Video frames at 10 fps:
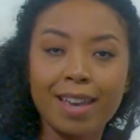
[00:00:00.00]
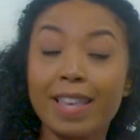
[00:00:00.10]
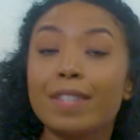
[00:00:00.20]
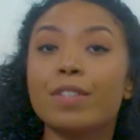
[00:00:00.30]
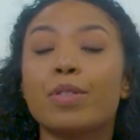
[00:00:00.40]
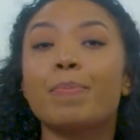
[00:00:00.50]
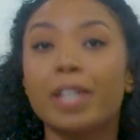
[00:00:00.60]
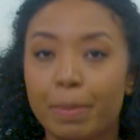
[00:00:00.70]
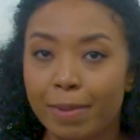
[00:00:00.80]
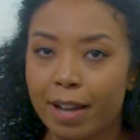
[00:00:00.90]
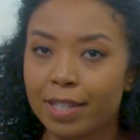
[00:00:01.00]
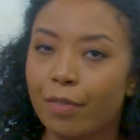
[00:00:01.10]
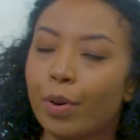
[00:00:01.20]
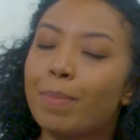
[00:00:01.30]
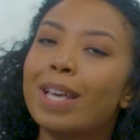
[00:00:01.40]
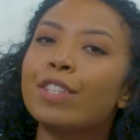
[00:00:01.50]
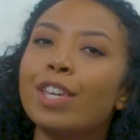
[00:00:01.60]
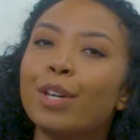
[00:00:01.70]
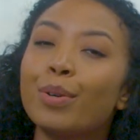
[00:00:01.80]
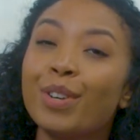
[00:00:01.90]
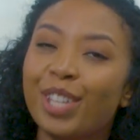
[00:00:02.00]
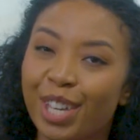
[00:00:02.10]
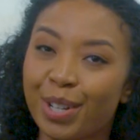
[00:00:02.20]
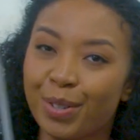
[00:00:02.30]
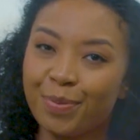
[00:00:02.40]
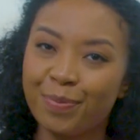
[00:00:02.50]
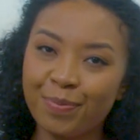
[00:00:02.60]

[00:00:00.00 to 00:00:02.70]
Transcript: These are the building blocks of what makes you, you.